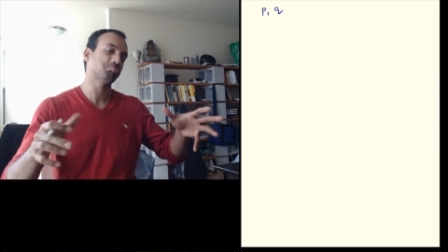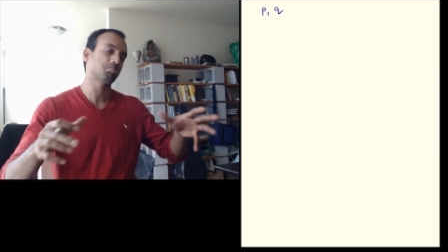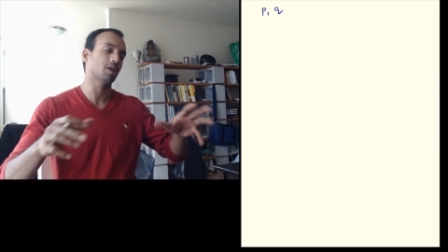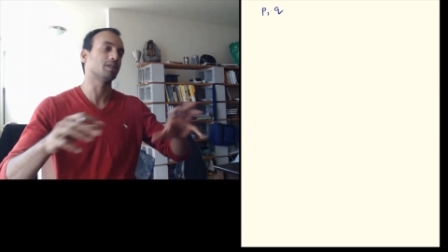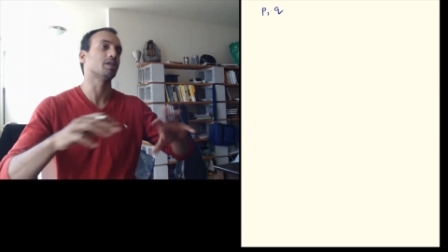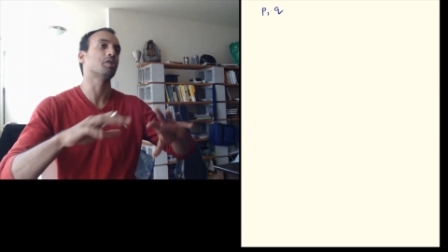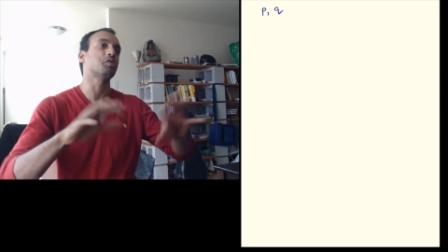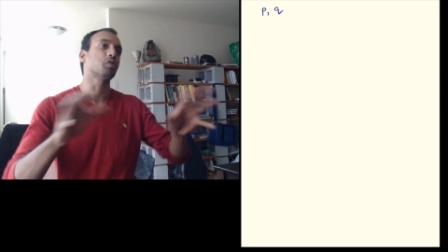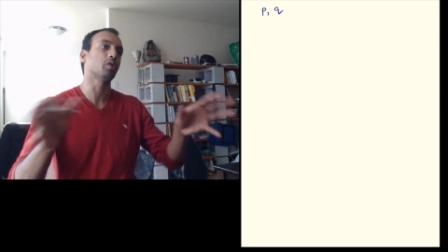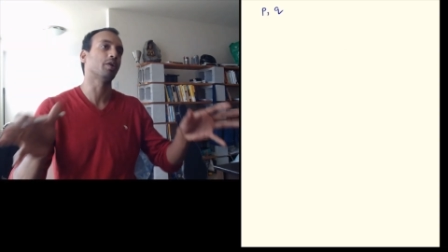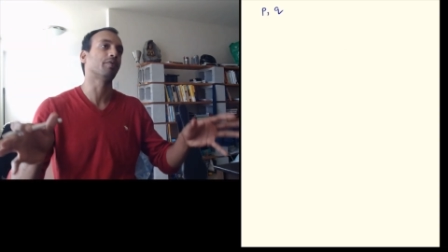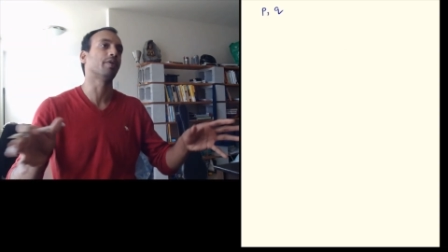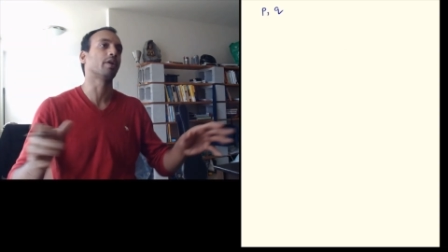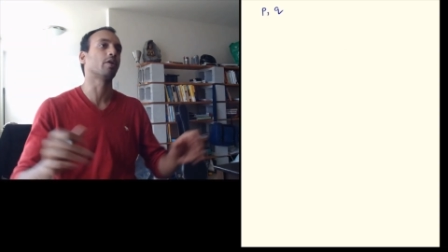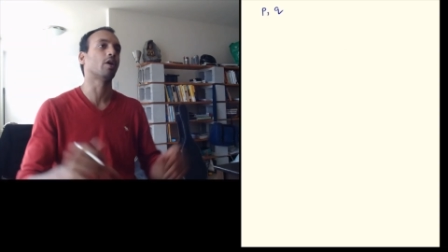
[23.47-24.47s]
Let's say two
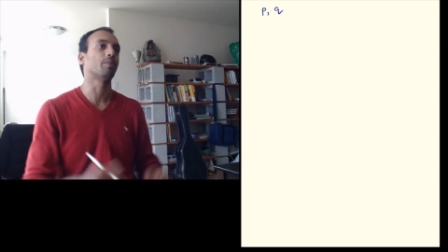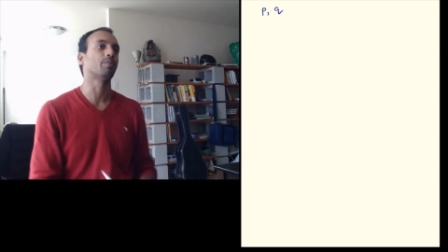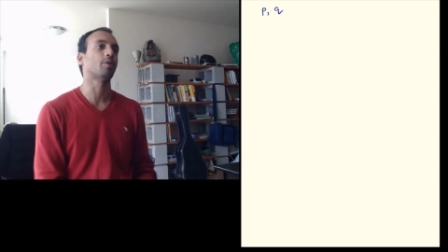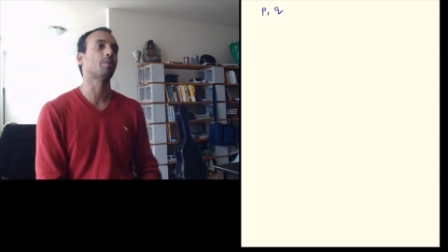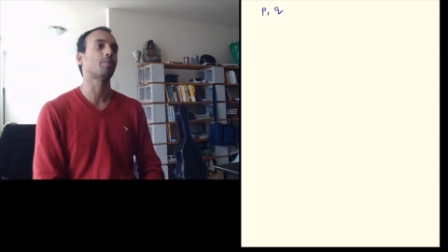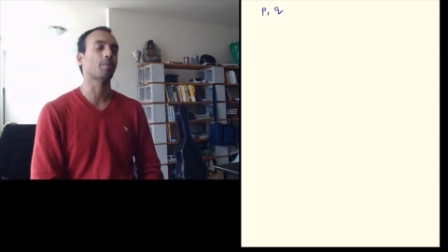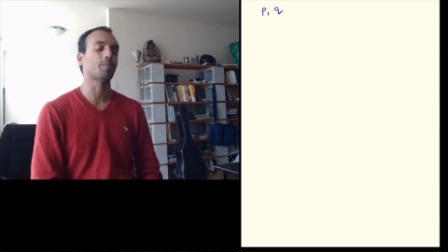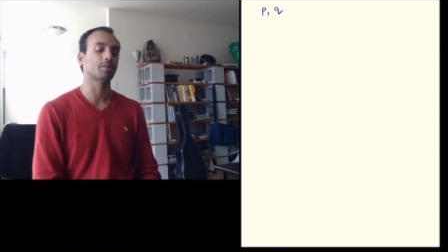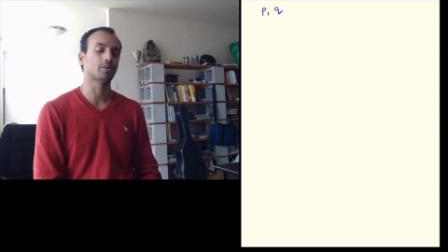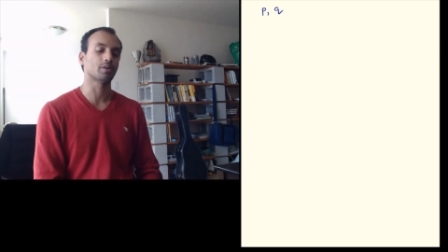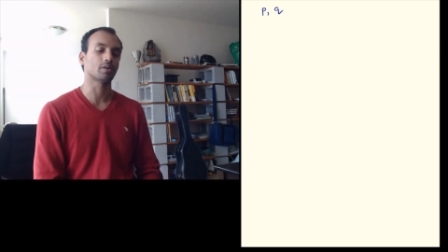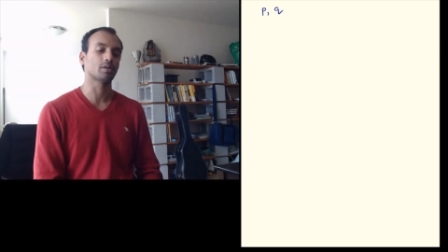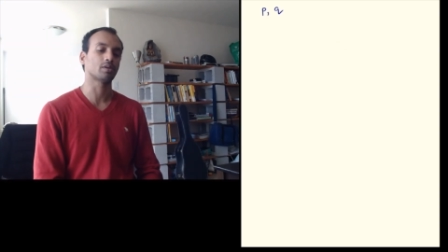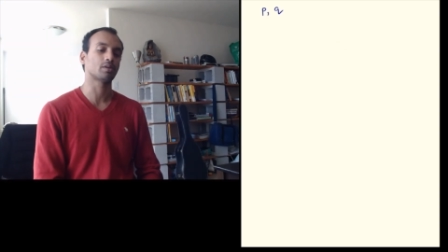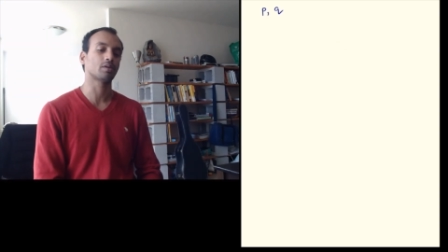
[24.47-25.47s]
different compound
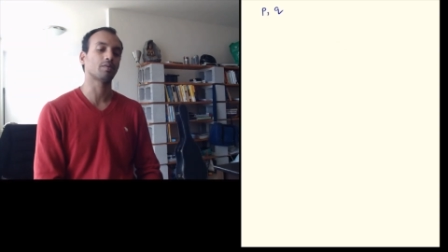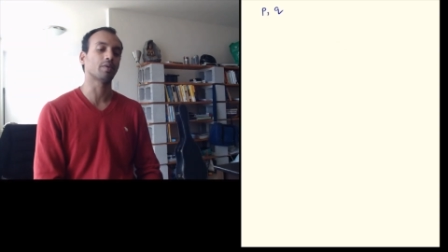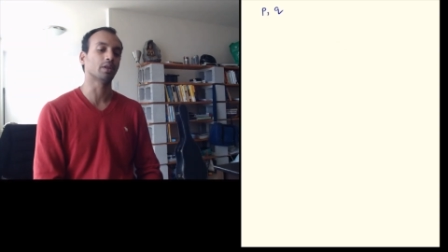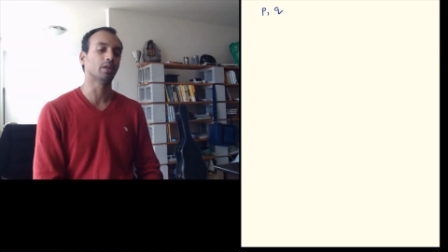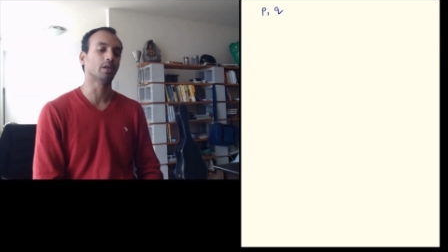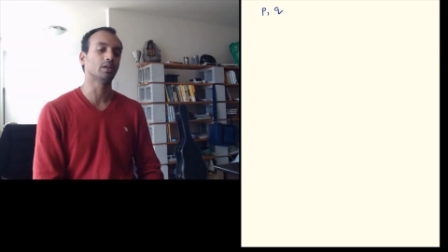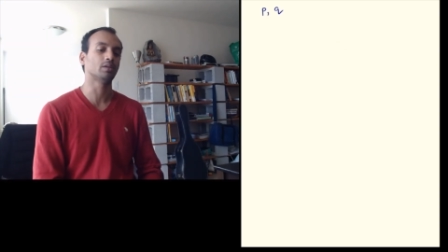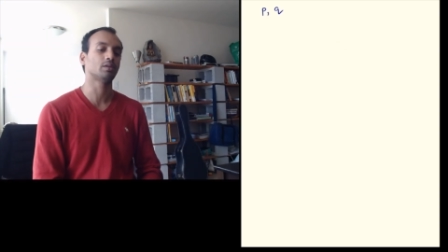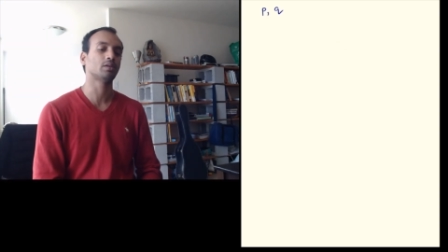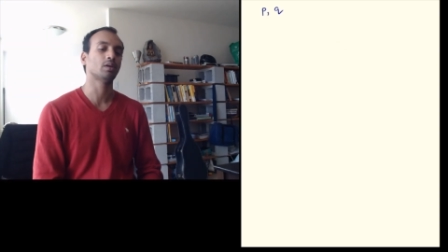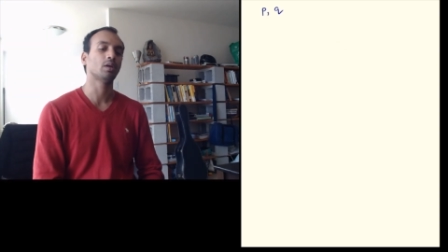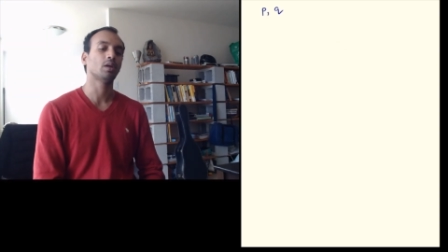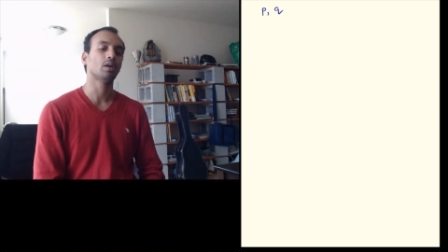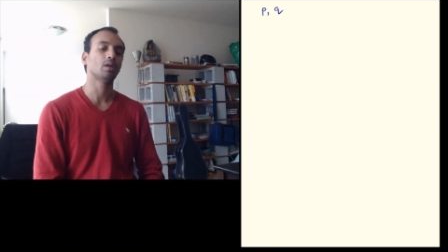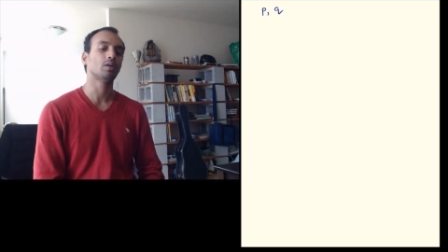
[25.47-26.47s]
propositions with these
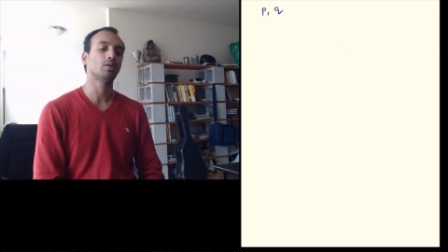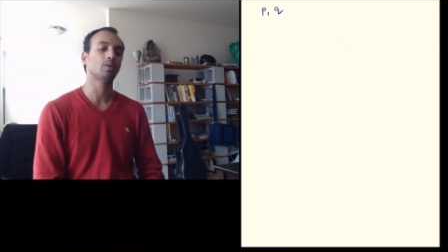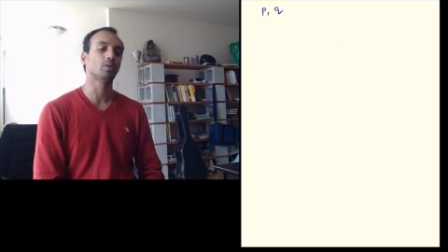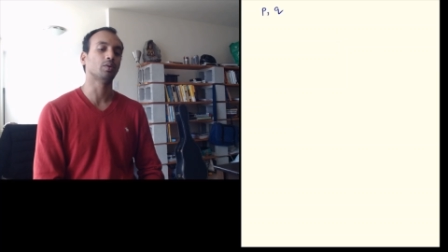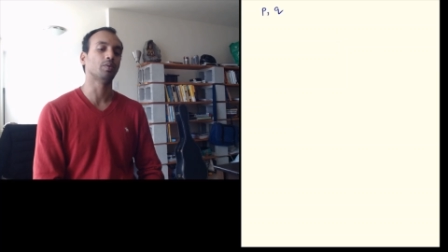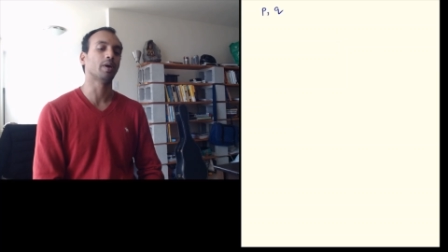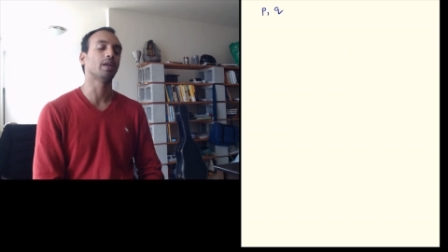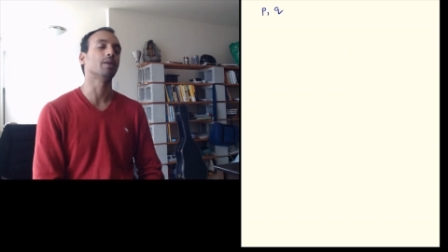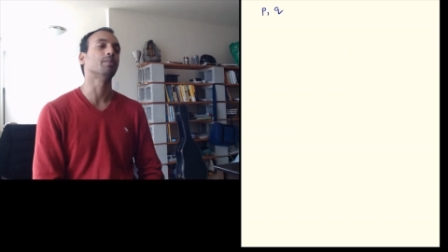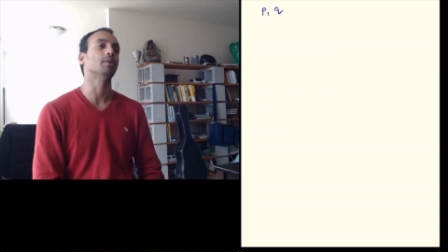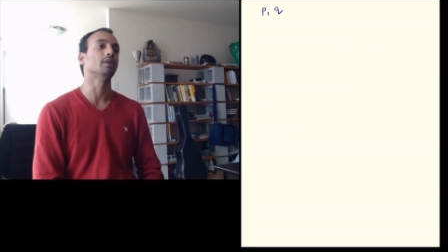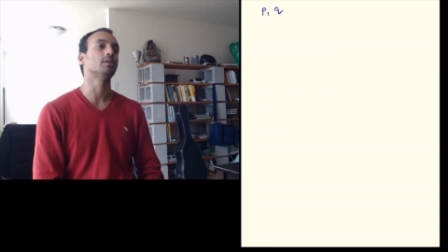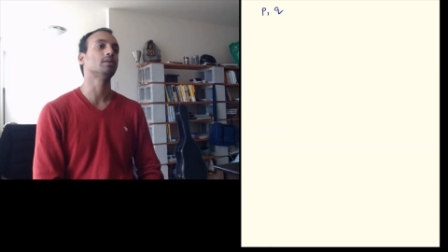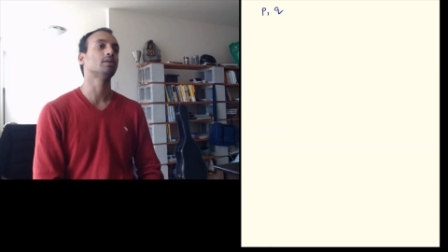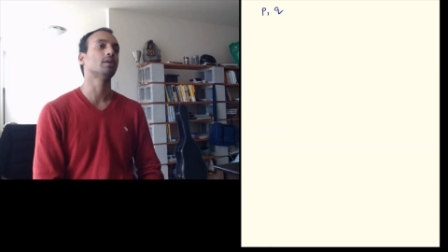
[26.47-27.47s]
two
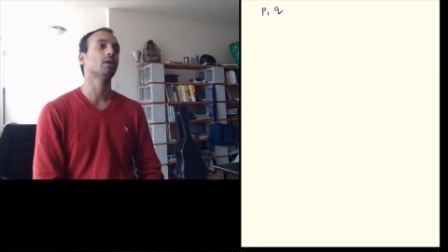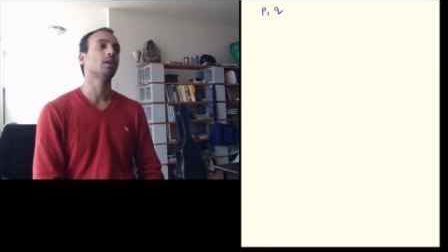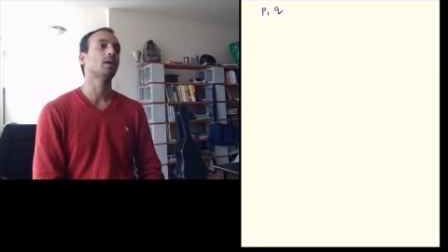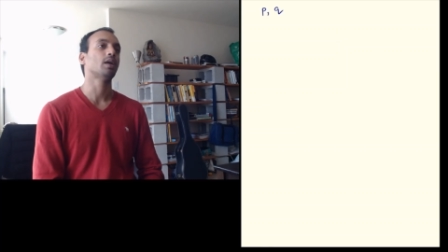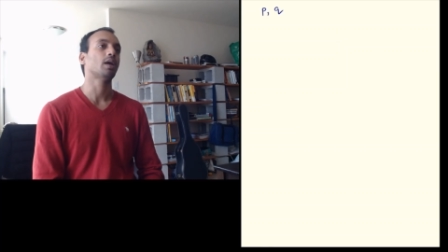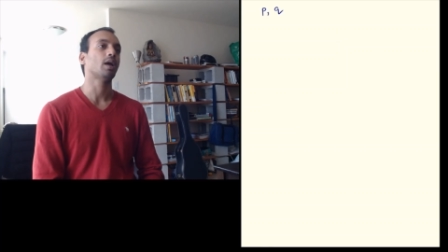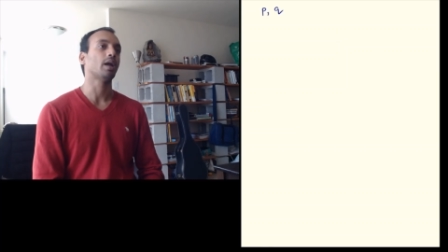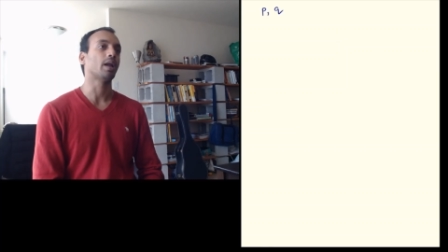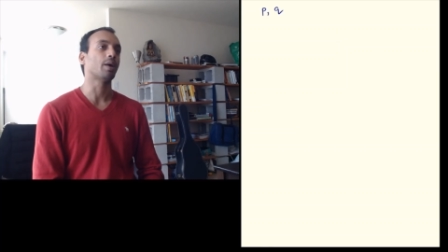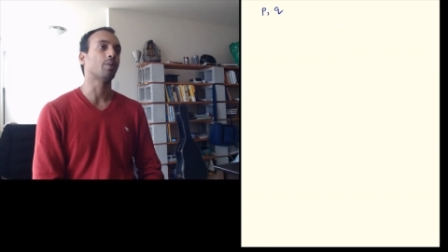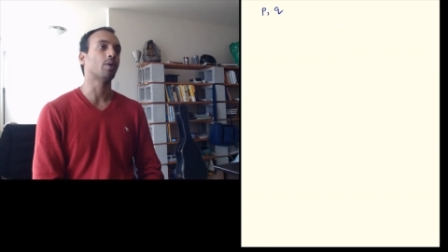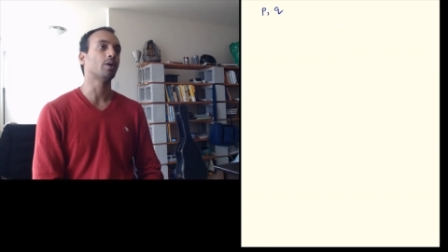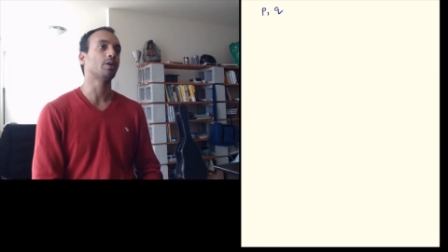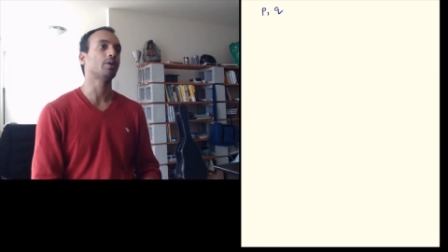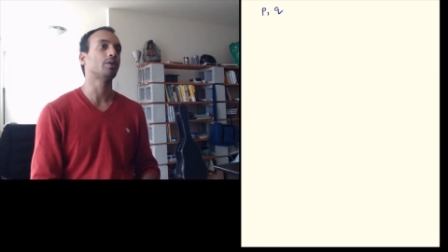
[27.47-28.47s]
variables, and I
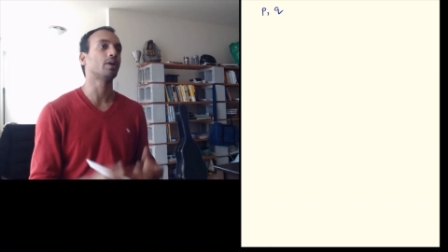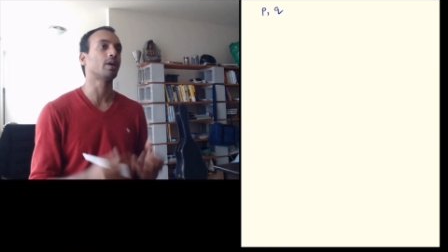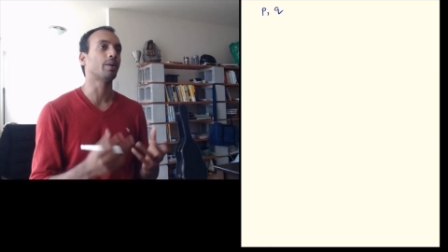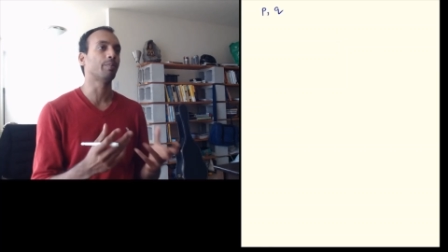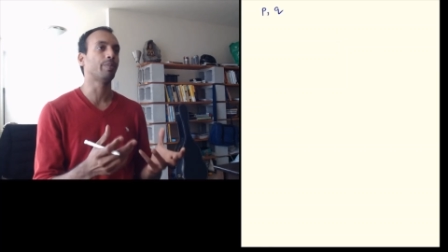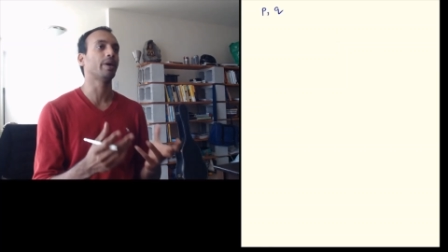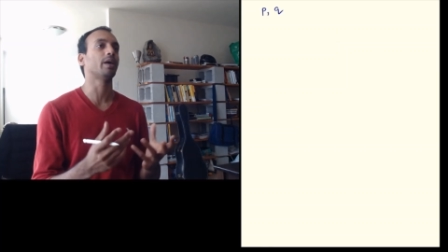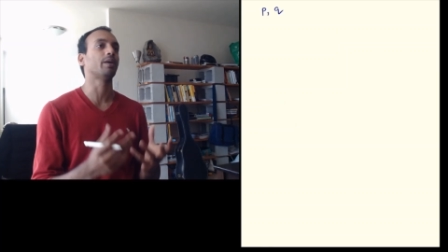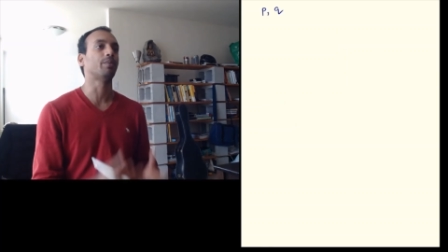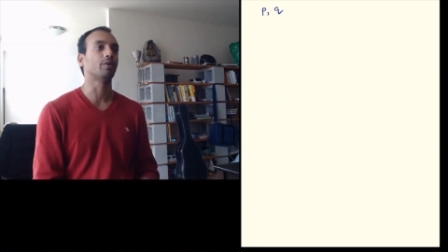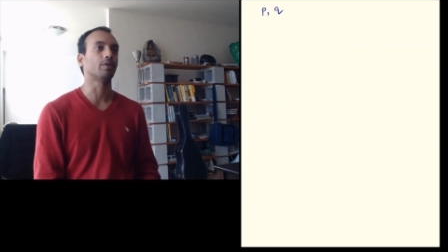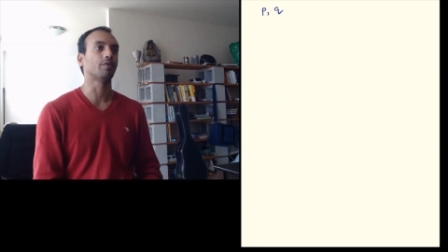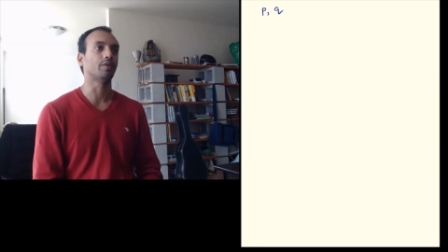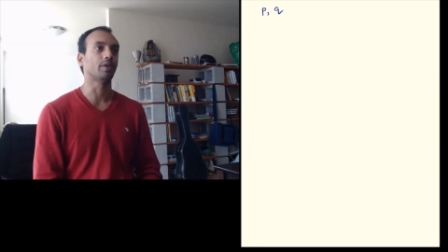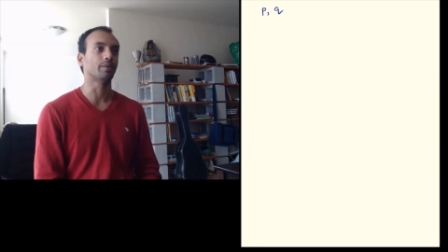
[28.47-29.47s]
want you to compare
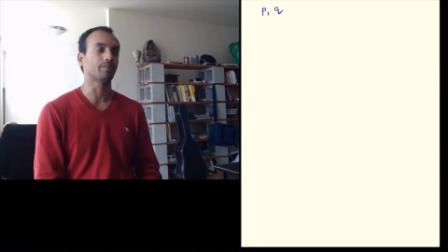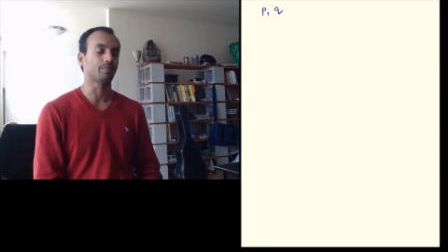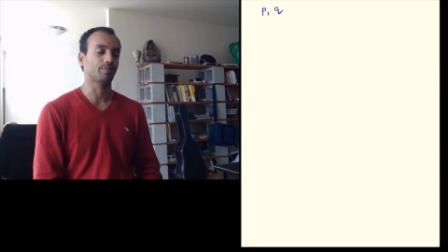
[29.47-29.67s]
both of them.